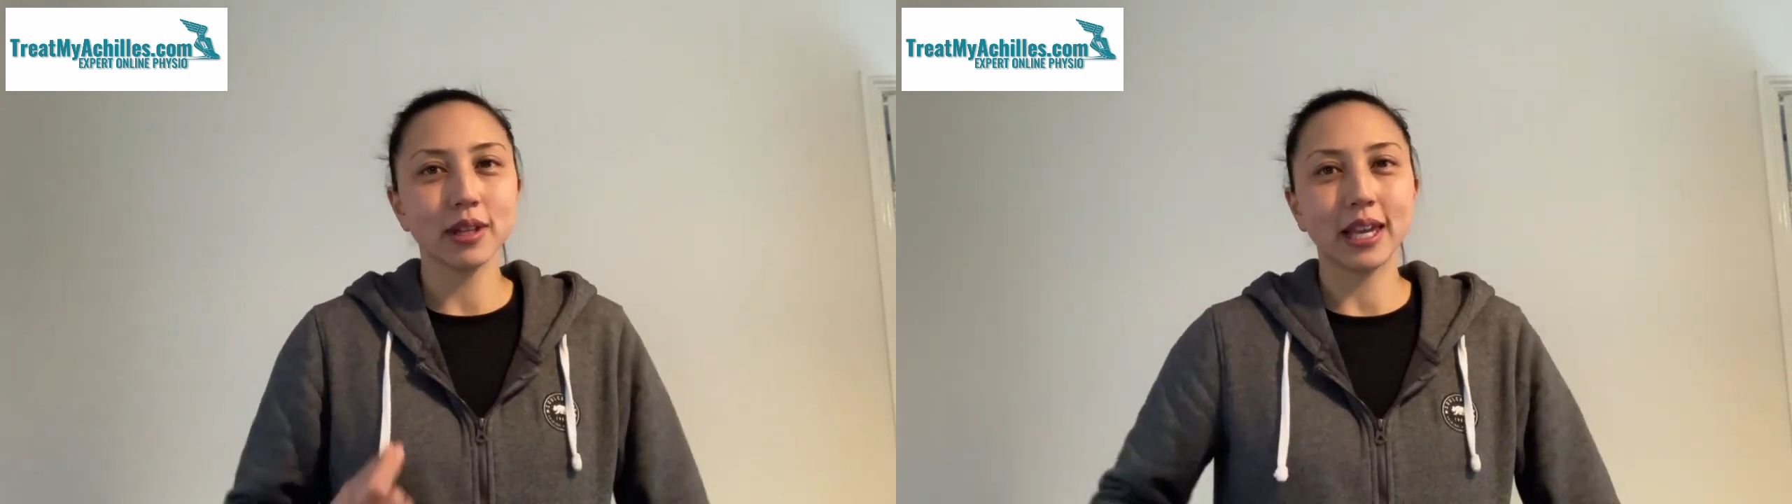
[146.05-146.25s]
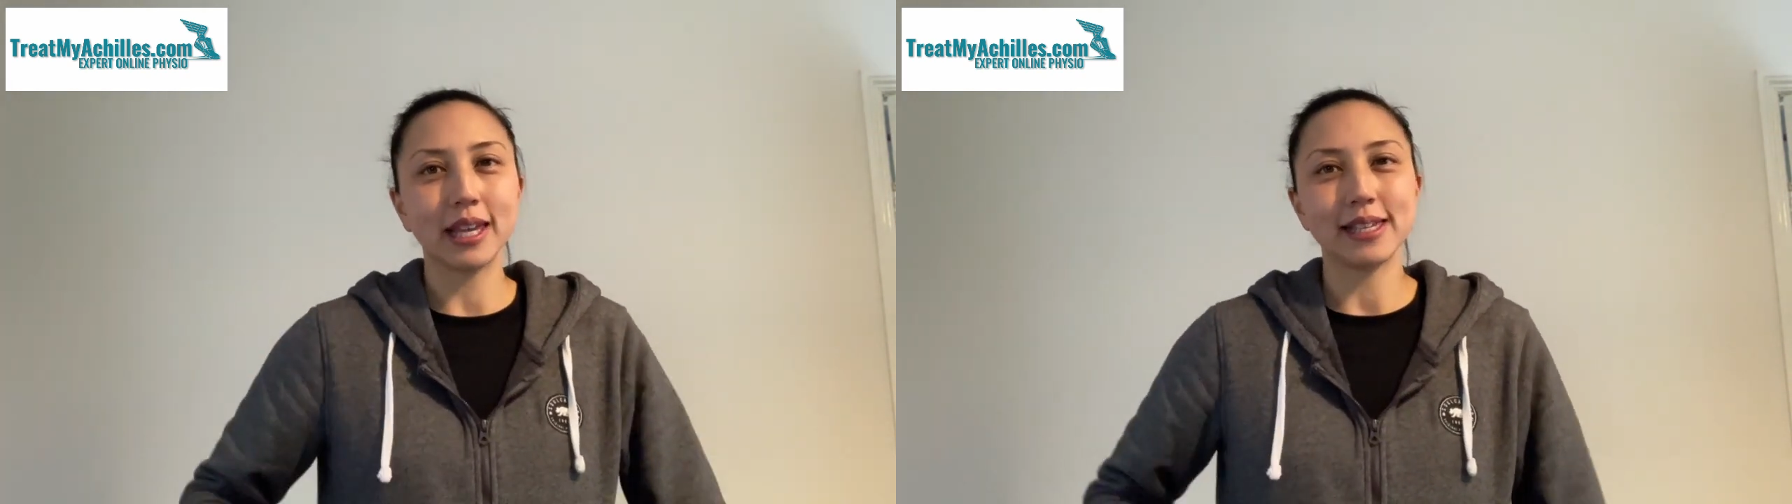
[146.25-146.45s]

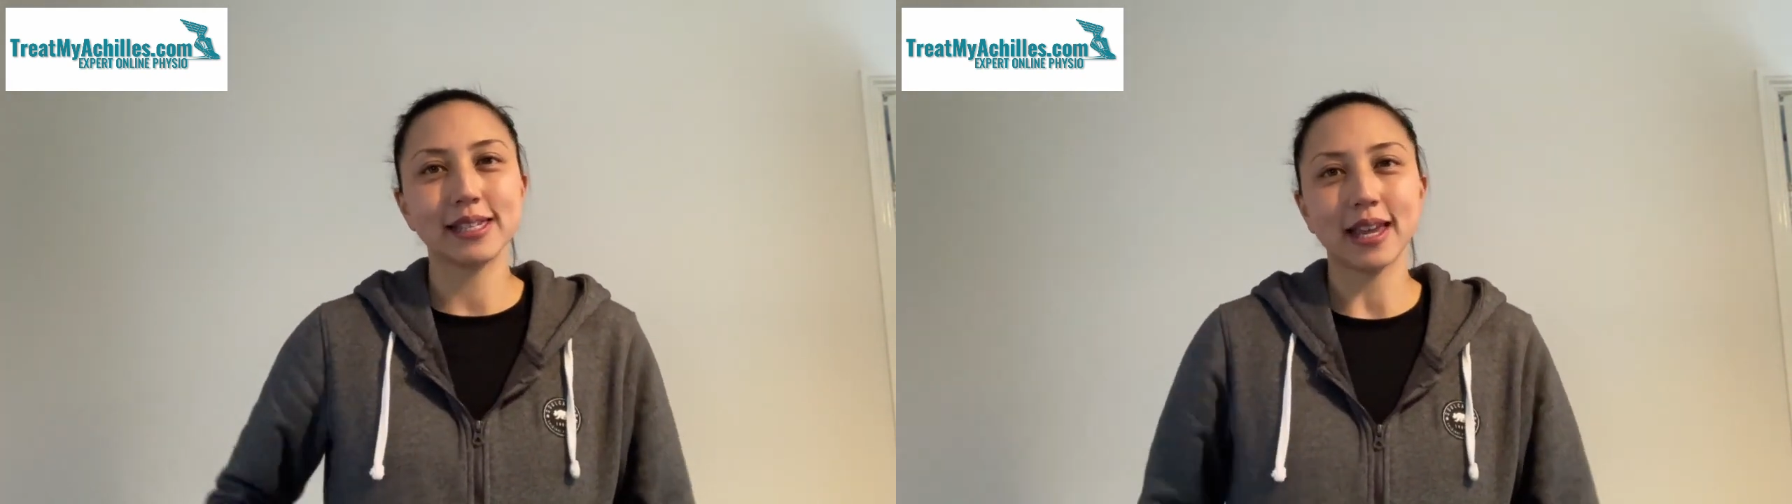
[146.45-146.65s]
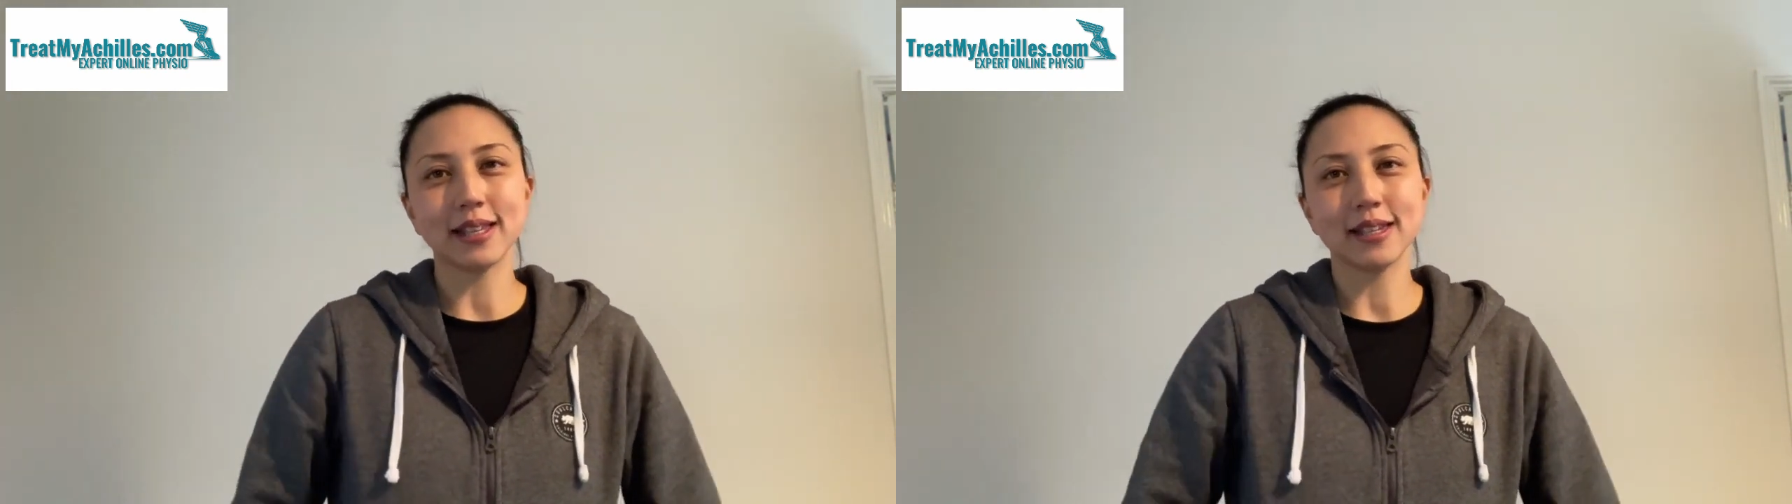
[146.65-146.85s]
Achilles
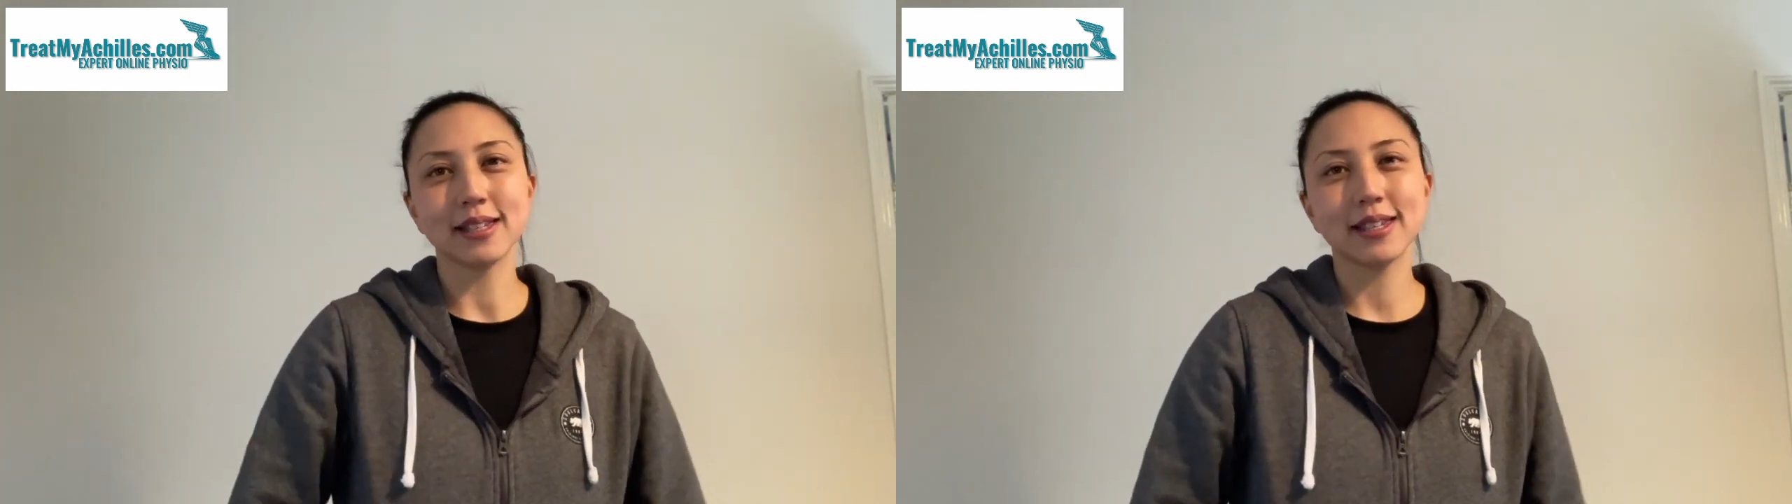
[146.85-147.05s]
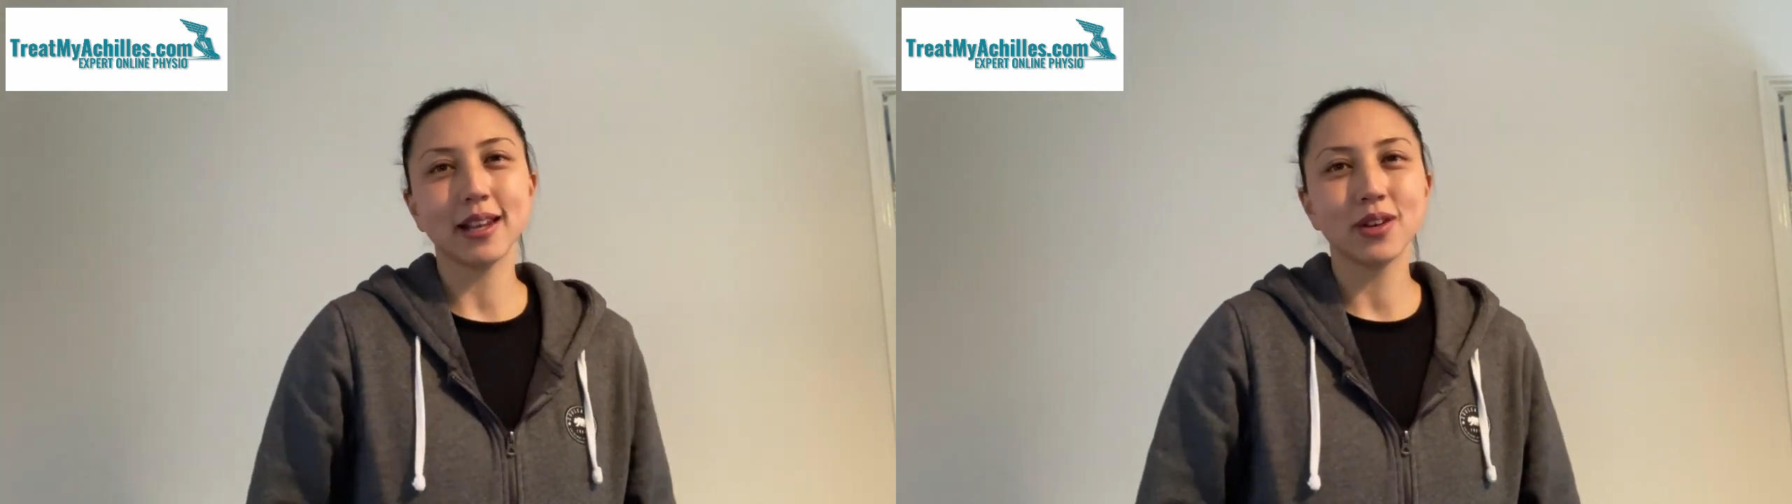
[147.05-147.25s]
tendons
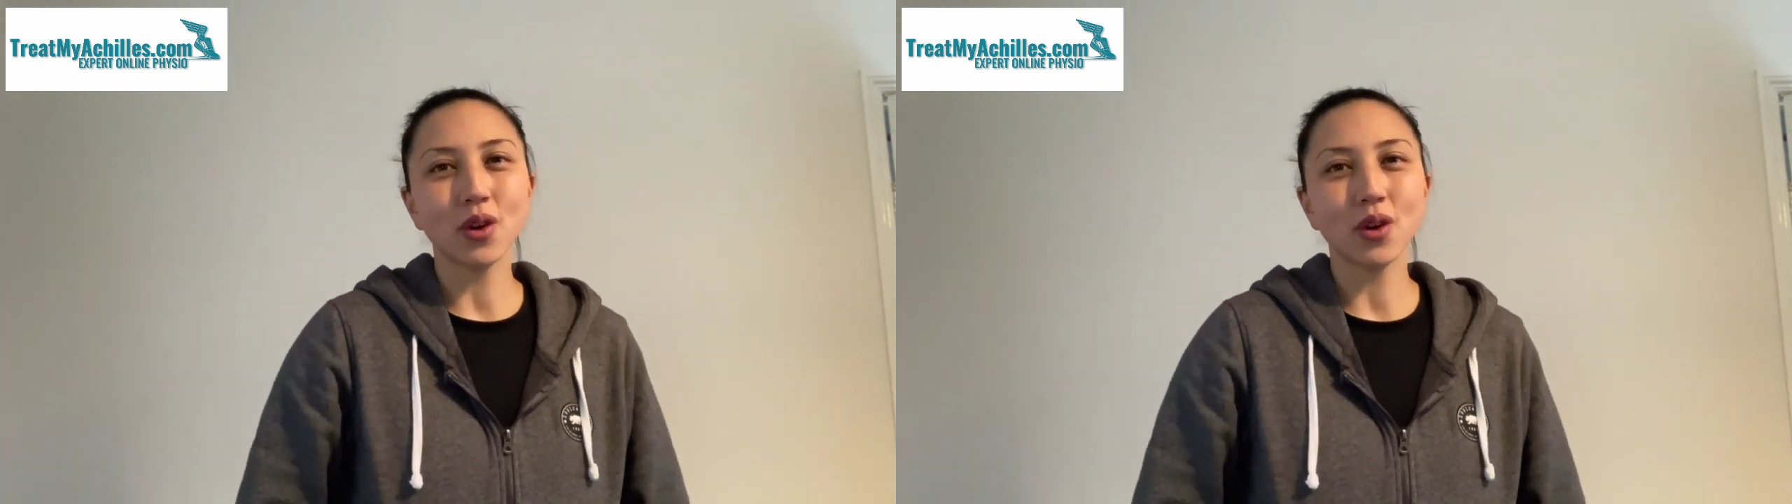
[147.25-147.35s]
tend